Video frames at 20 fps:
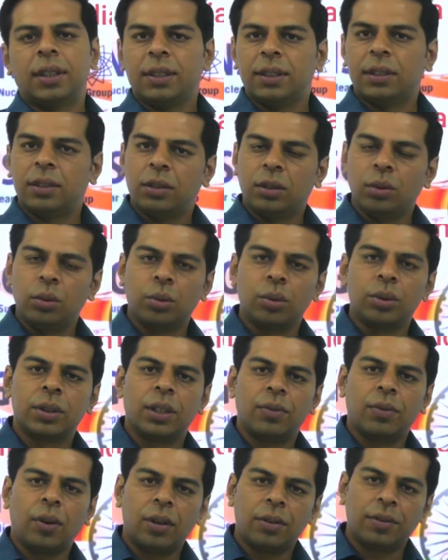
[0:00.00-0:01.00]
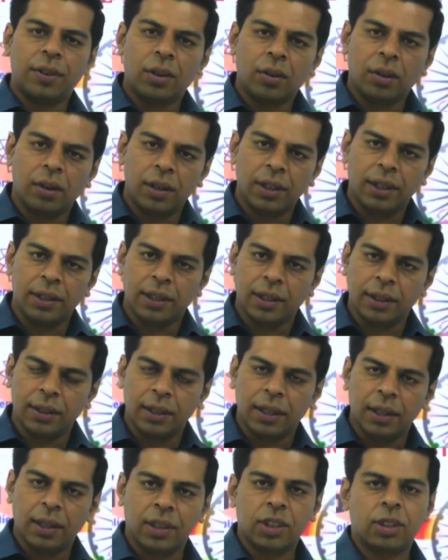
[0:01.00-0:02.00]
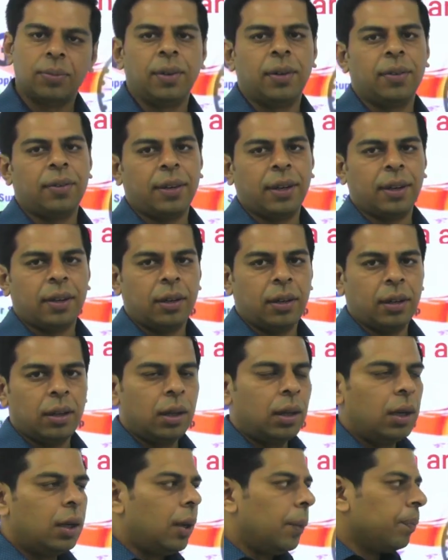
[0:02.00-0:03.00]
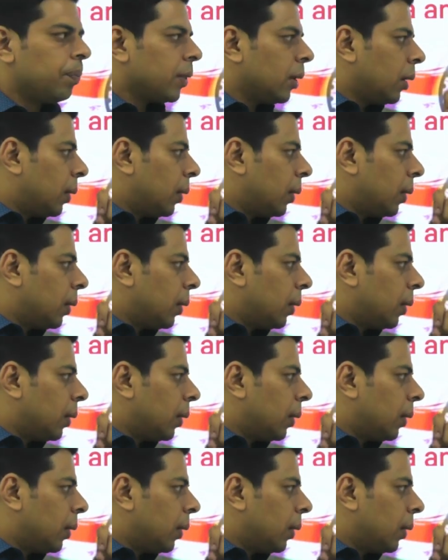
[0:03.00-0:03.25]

you could say, what we call in Hindi Lakshman. So